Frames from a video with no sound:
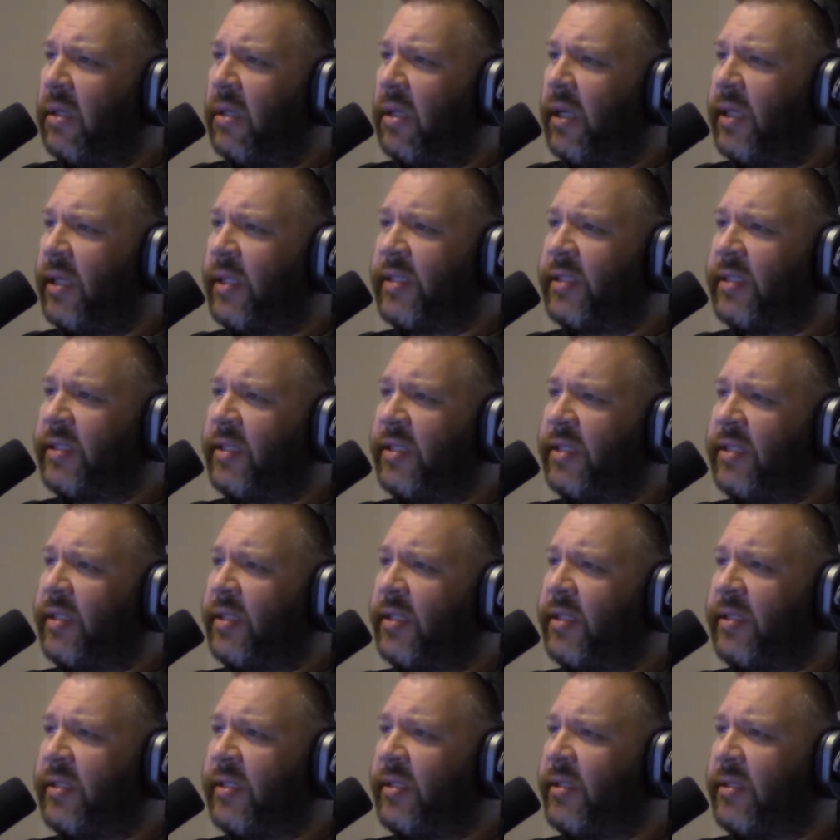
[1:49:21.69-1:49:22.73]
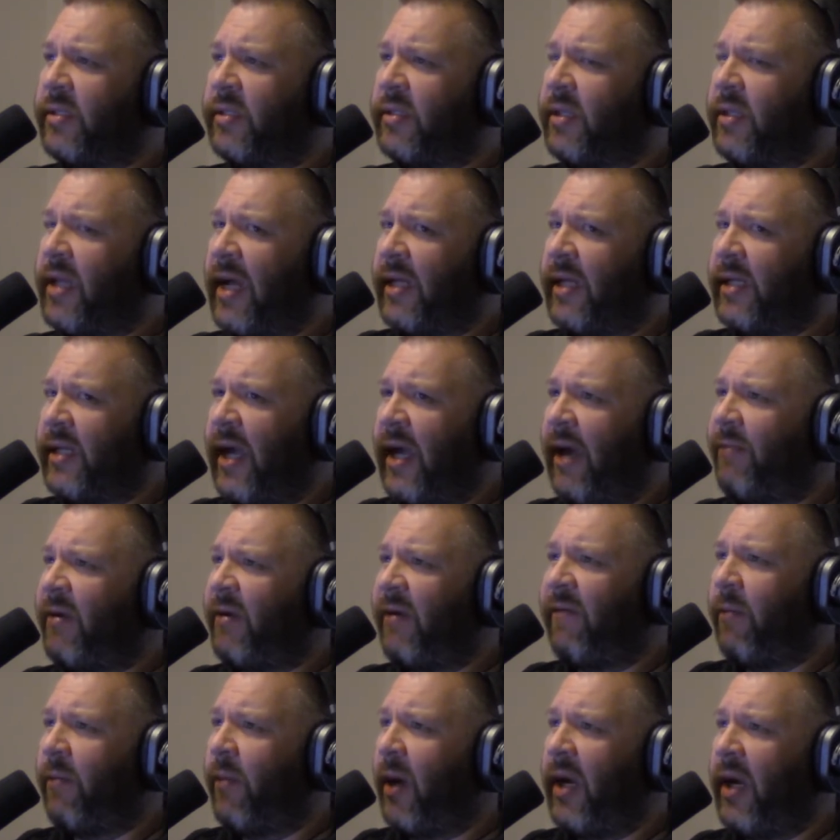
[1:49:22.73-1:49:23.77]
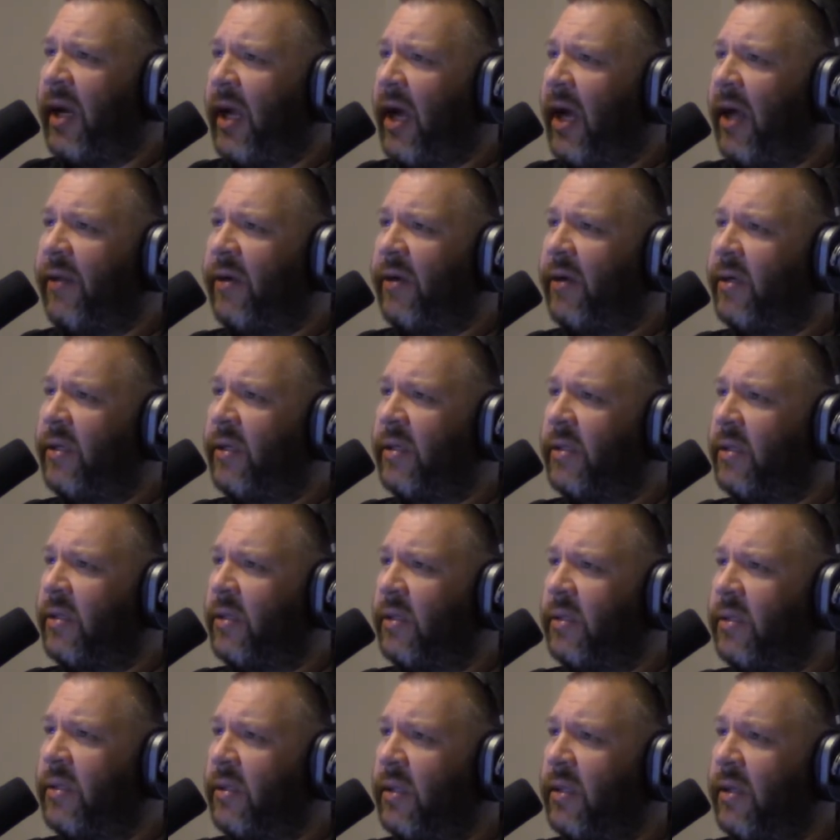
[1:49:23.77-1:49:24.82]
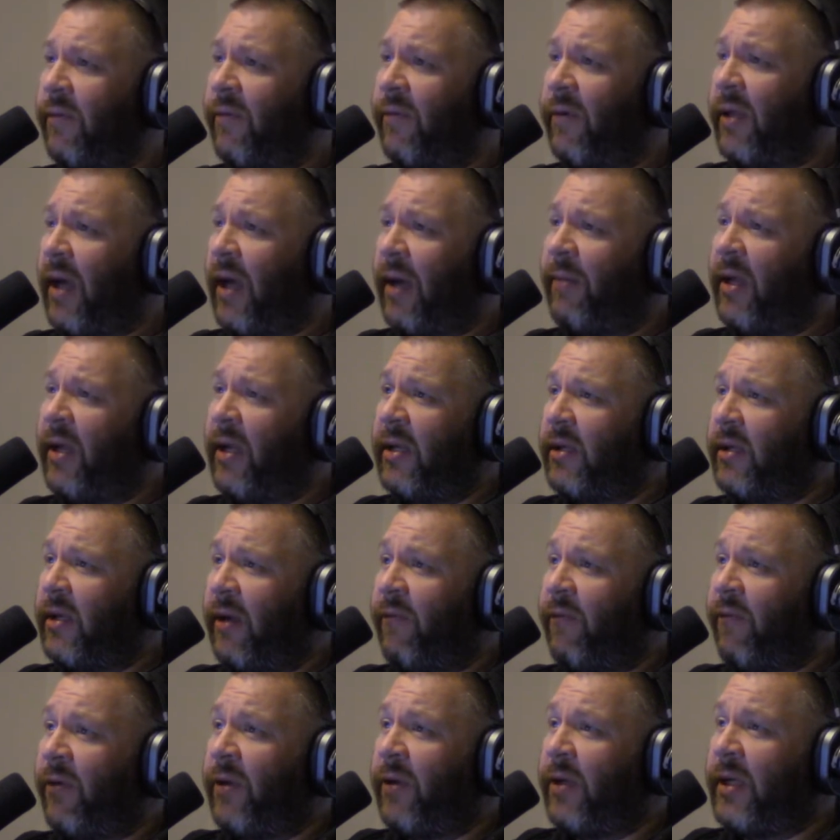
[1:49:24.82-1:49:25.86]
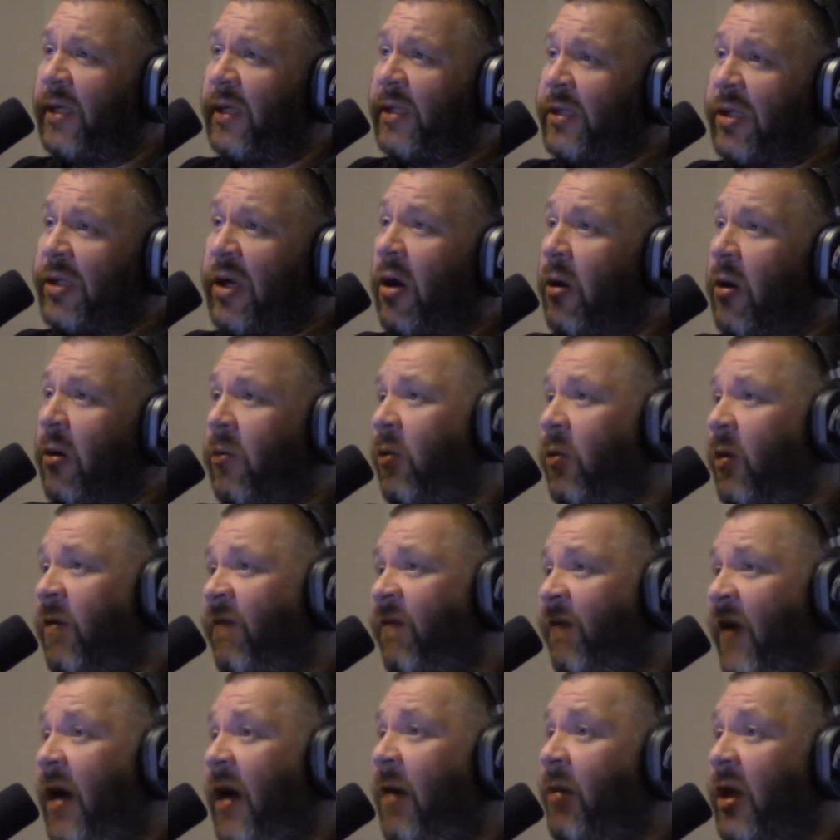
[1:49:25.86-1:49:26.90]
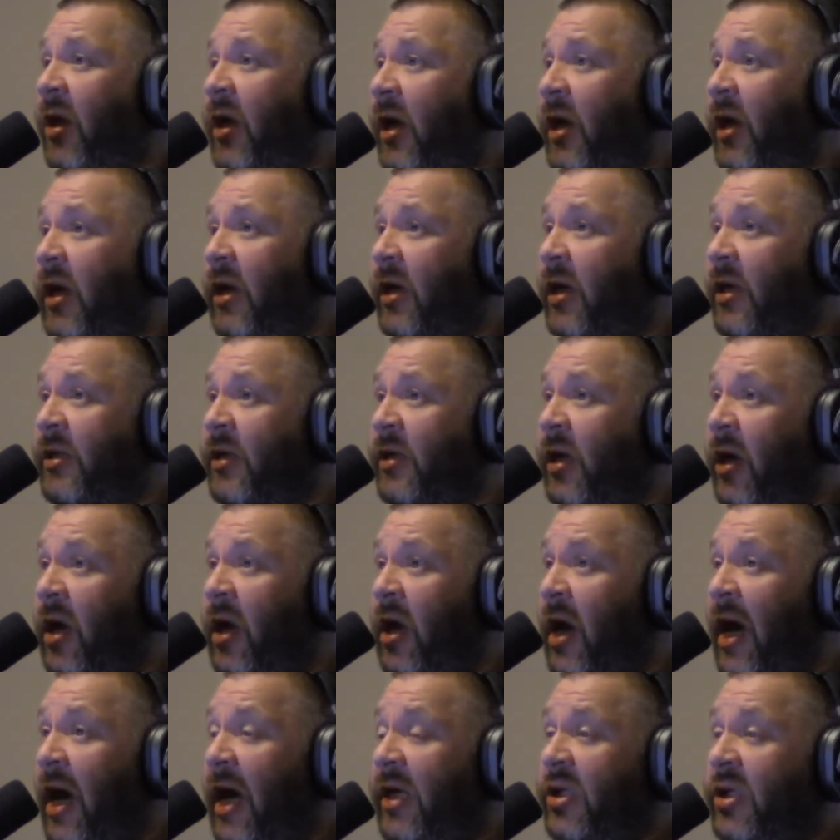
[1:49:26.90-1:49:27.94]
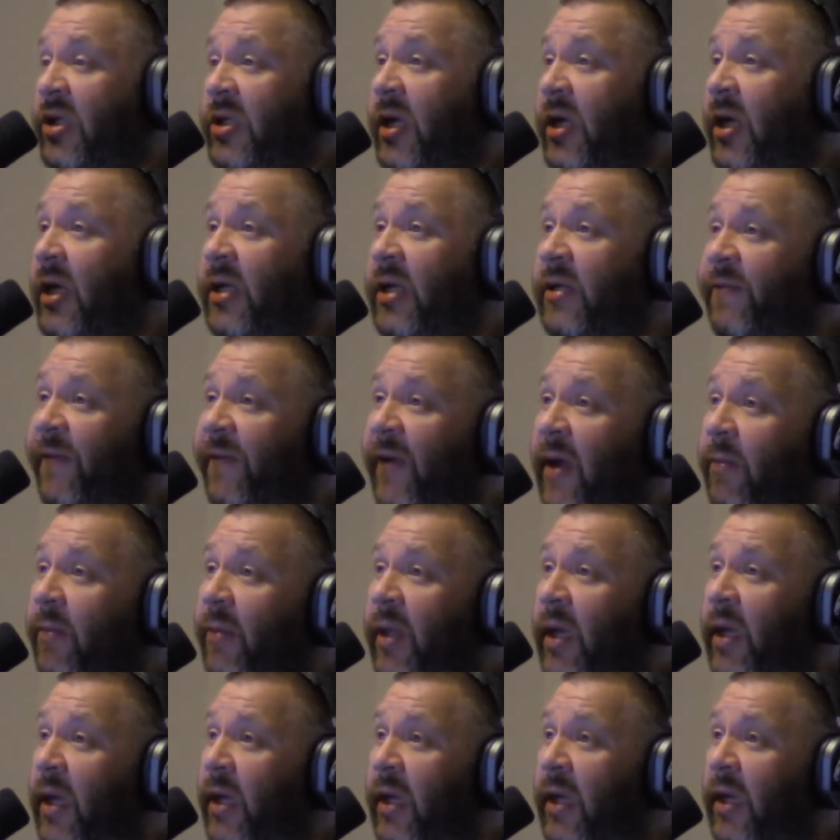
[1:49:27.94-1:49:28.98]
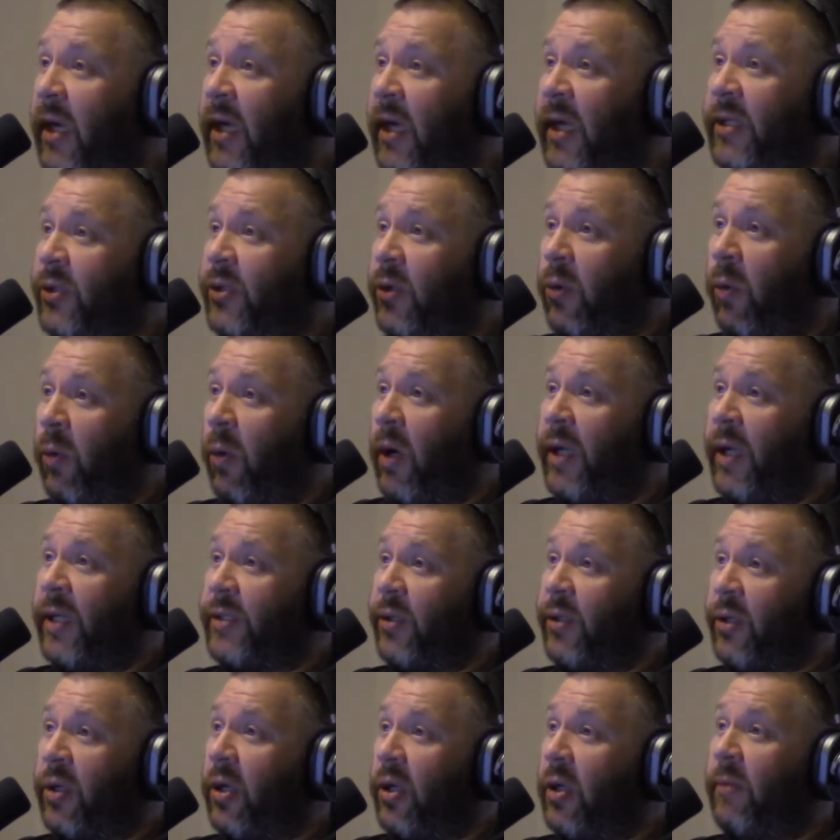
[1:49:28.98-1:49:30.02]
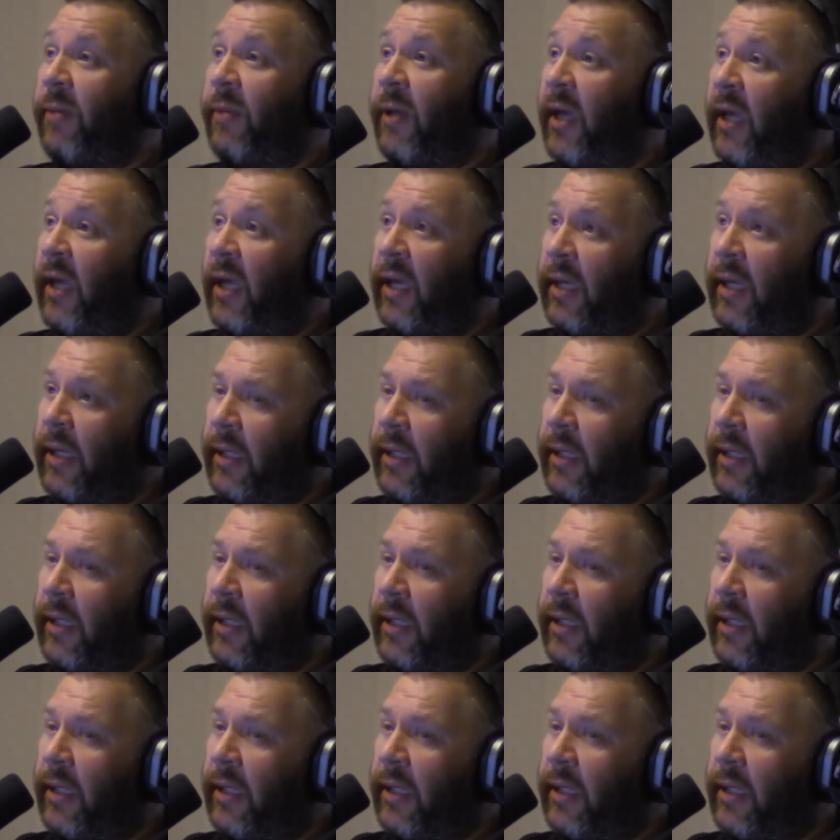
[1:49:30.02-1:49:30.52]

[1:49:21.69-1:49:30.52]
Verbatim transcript: It's just that kept everybody together. It really, I mean, it really did start with family. As as shitty as family is or was or could be,